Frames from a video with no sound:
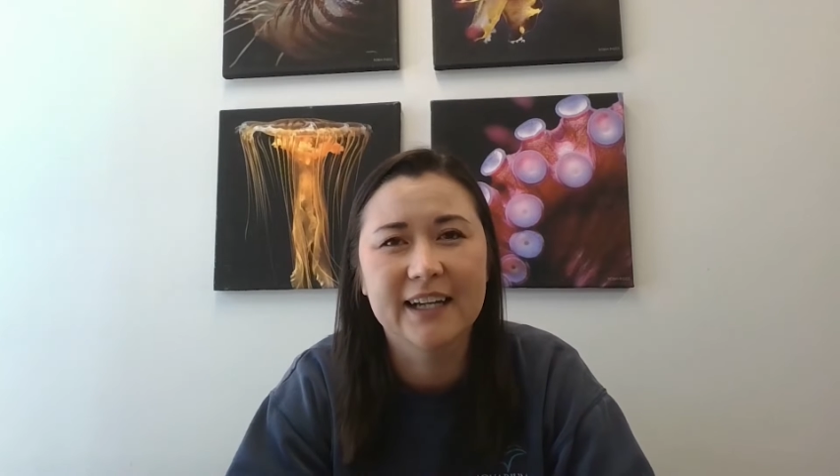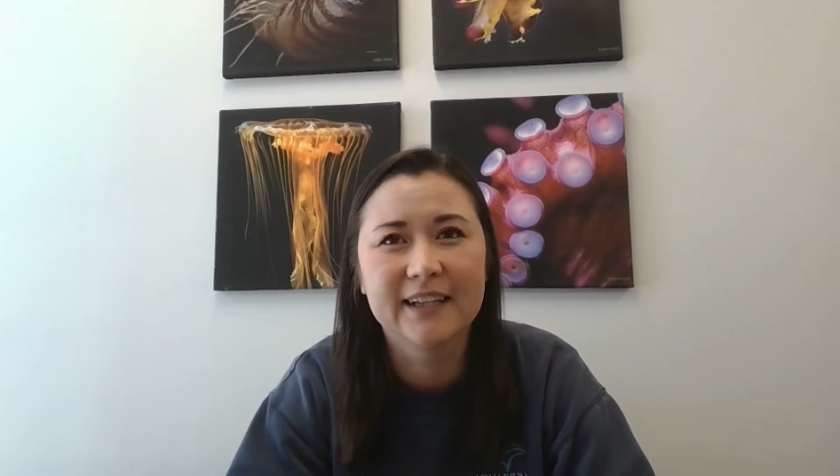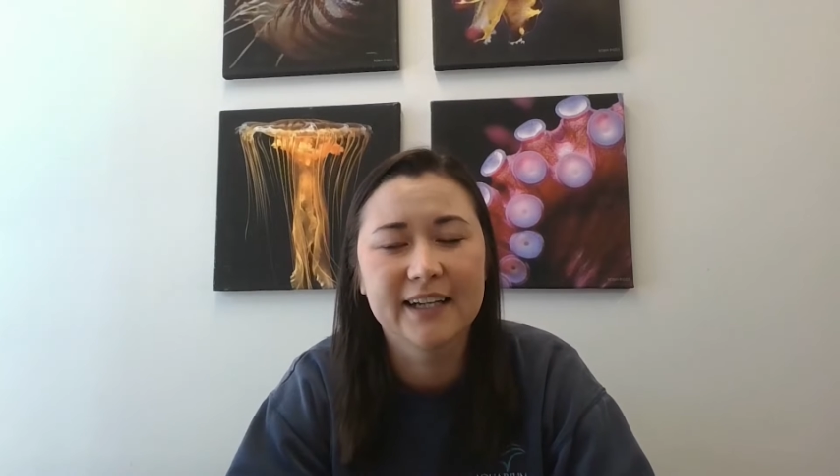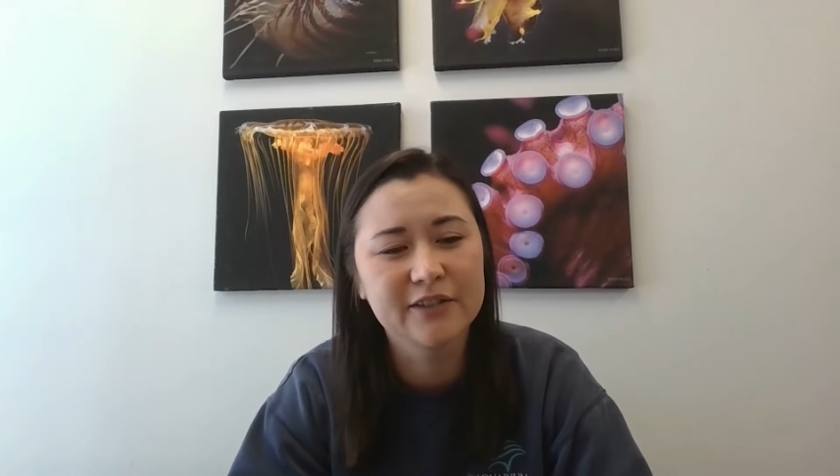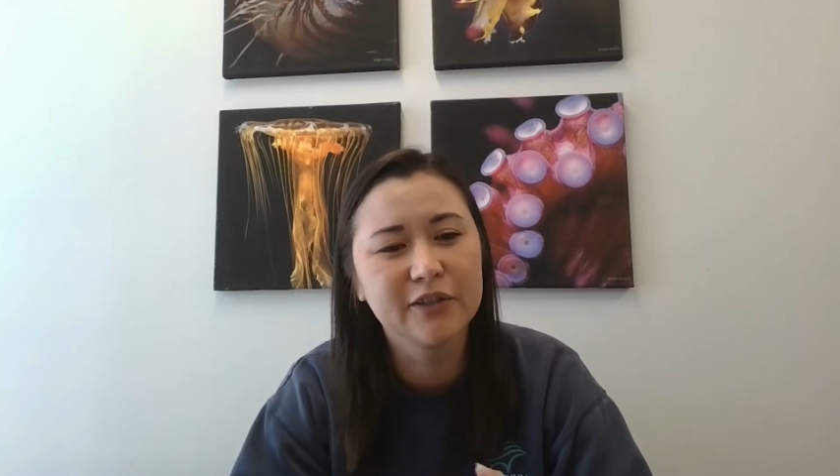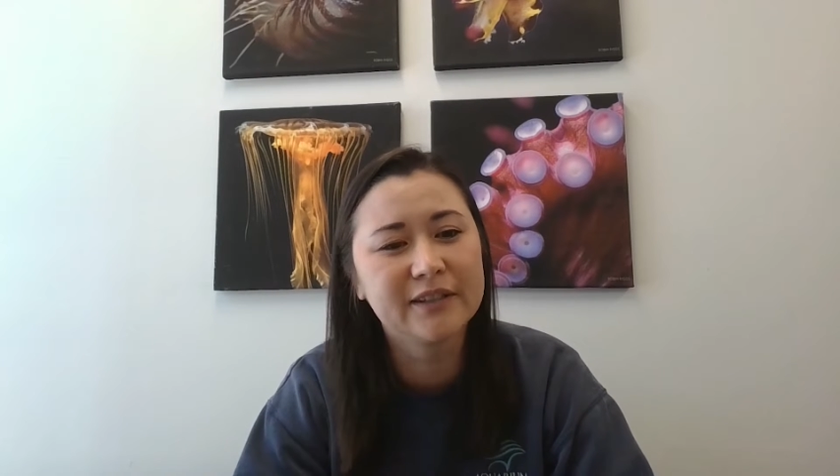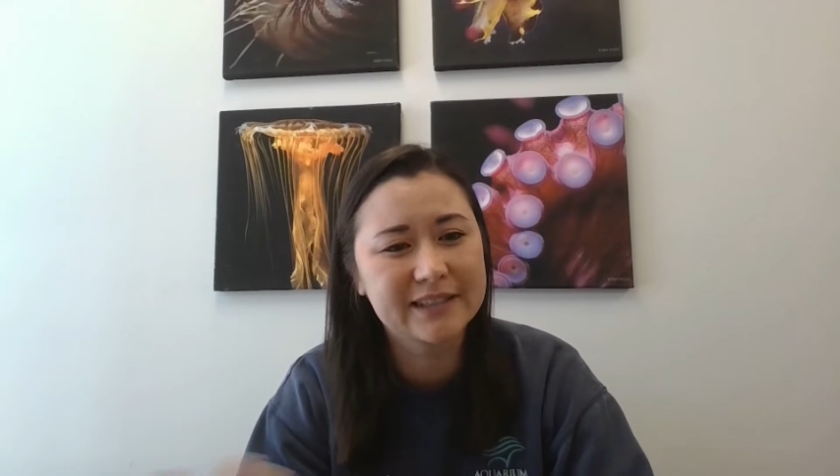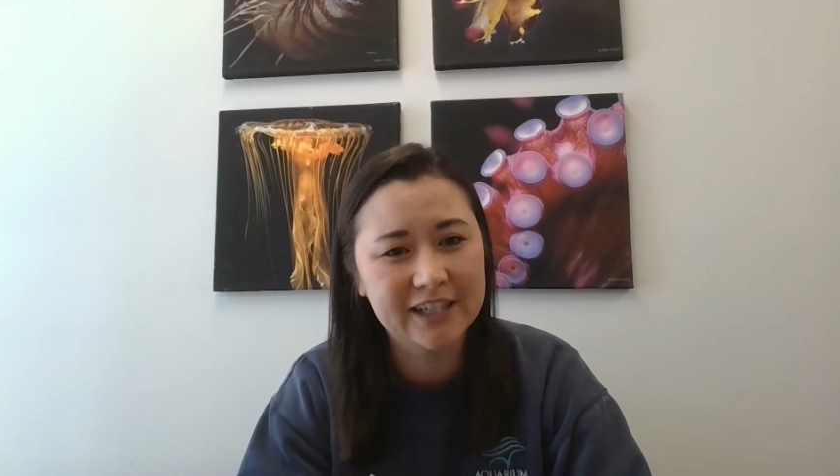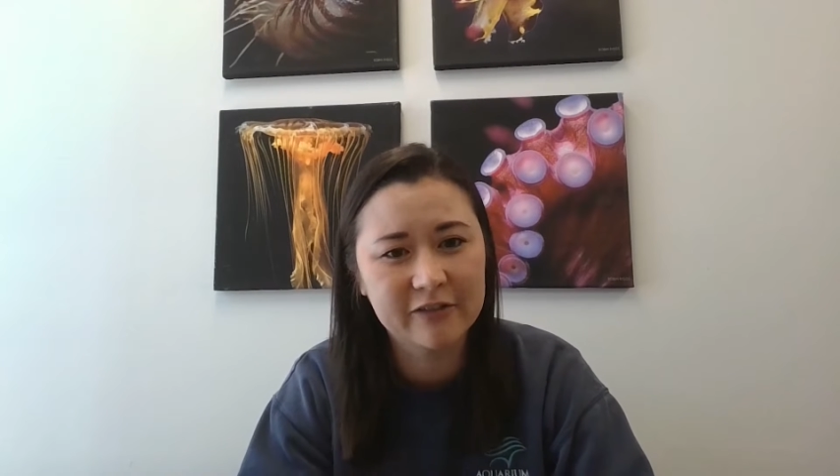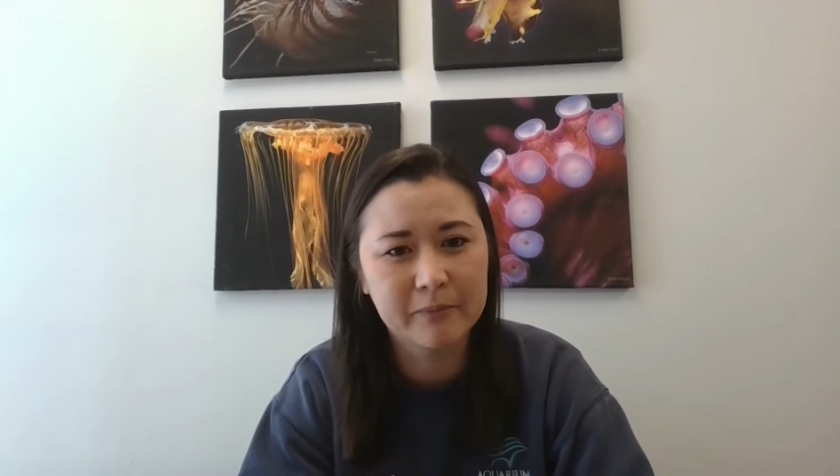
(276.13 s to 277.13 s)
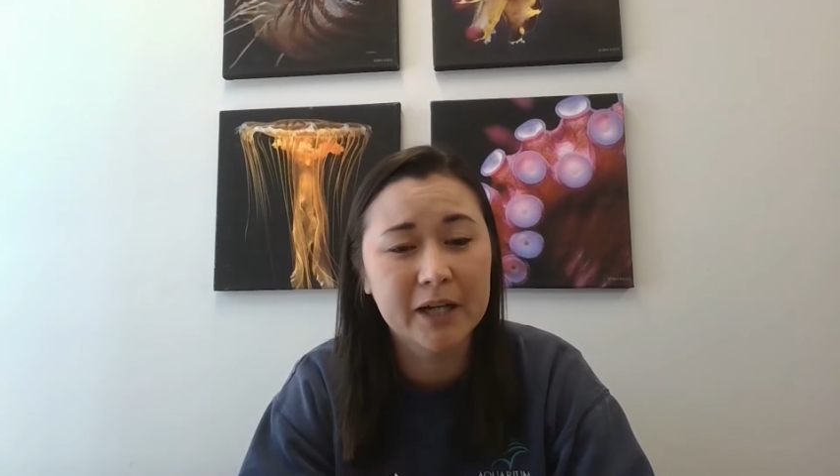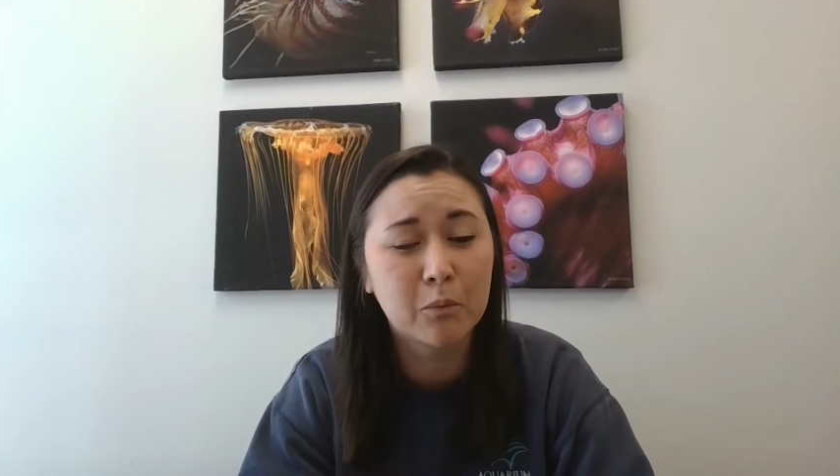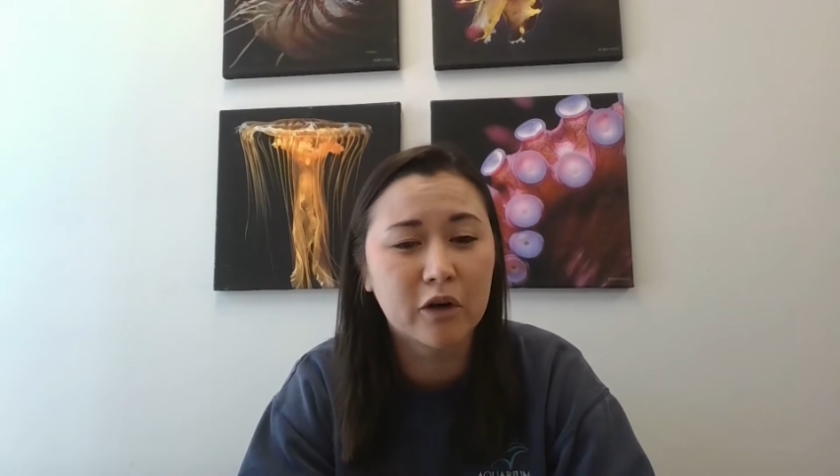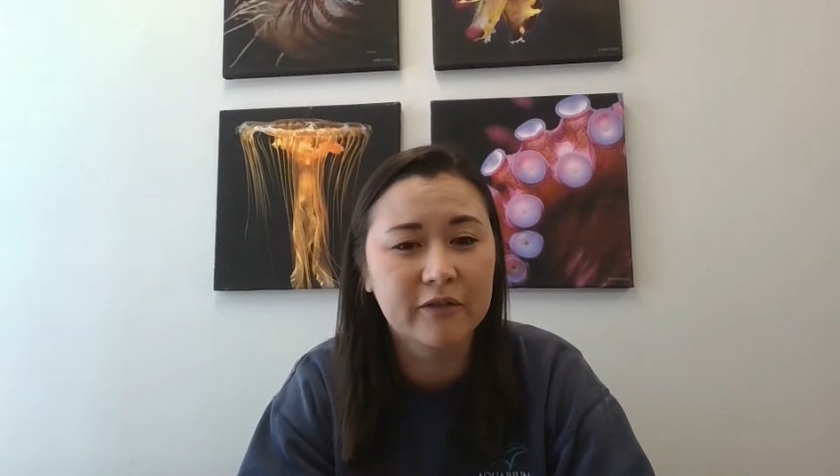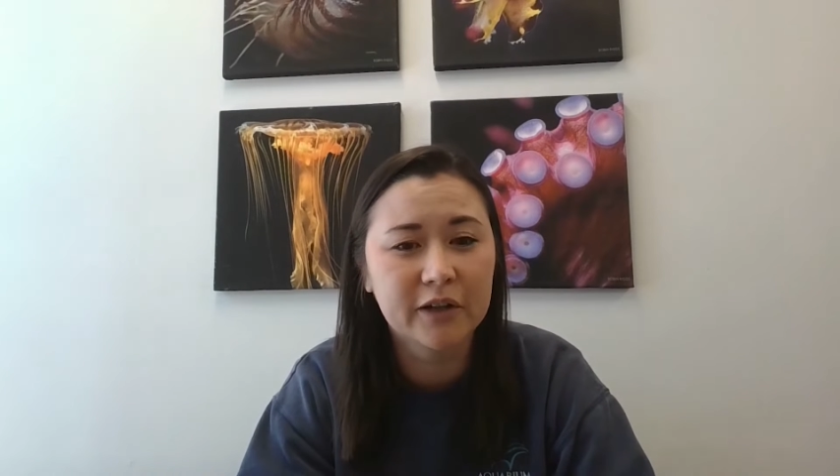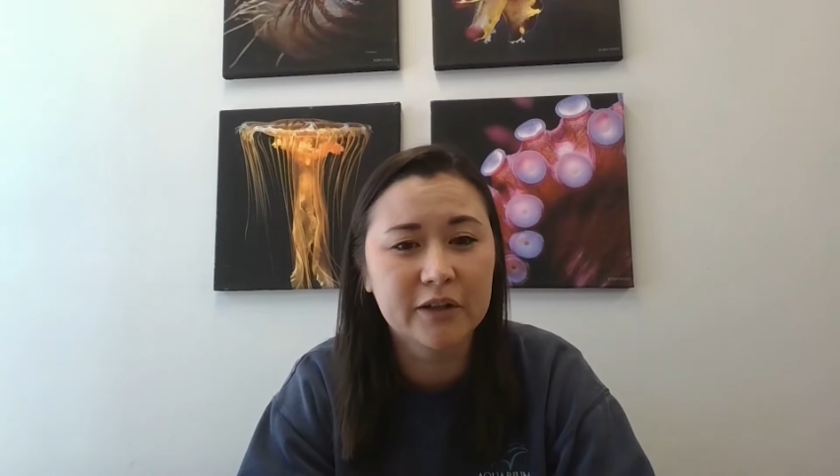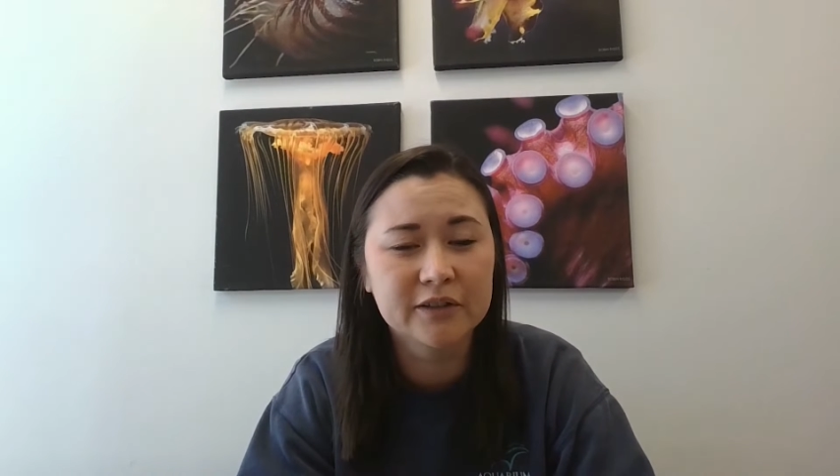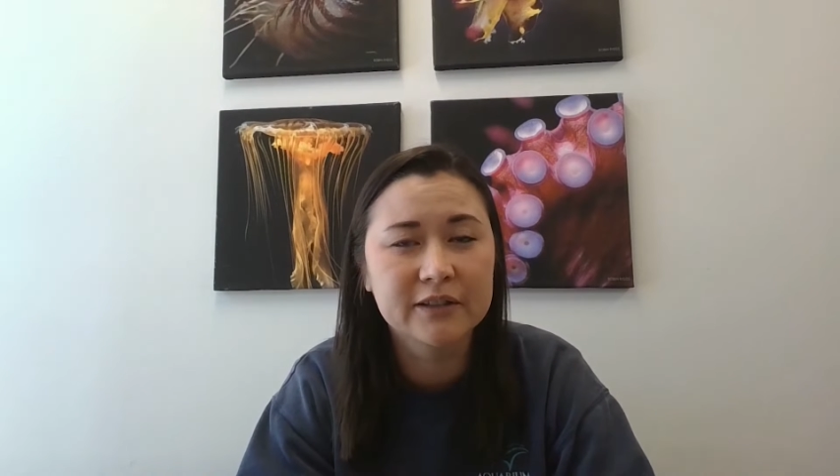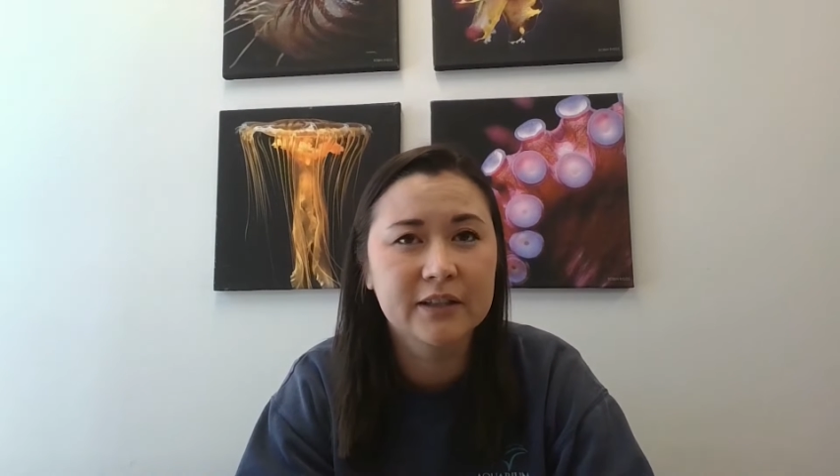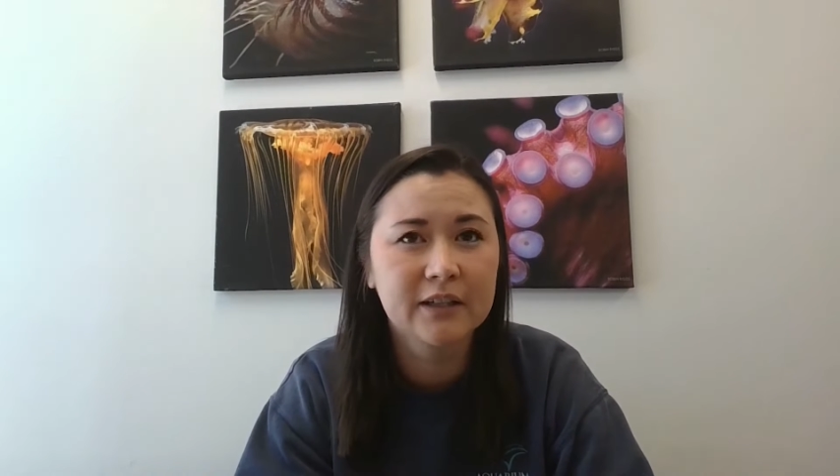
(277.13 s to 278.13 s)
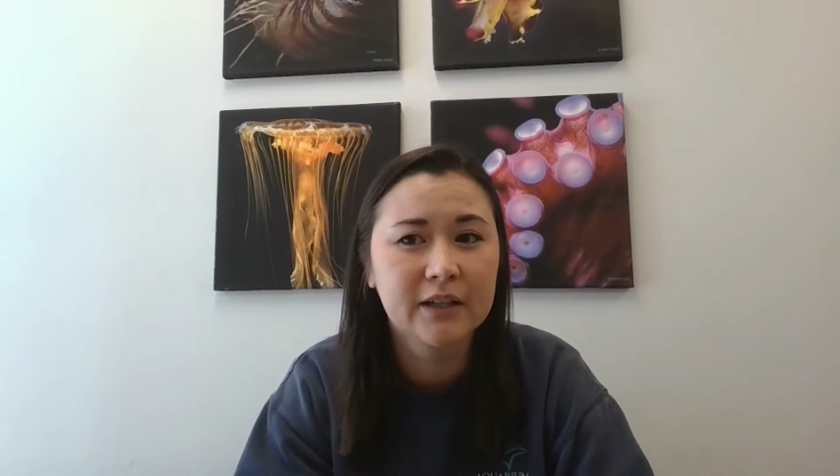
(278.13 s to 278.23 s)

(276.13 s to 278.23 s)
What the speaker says: and then as soon as they've metamorphosed,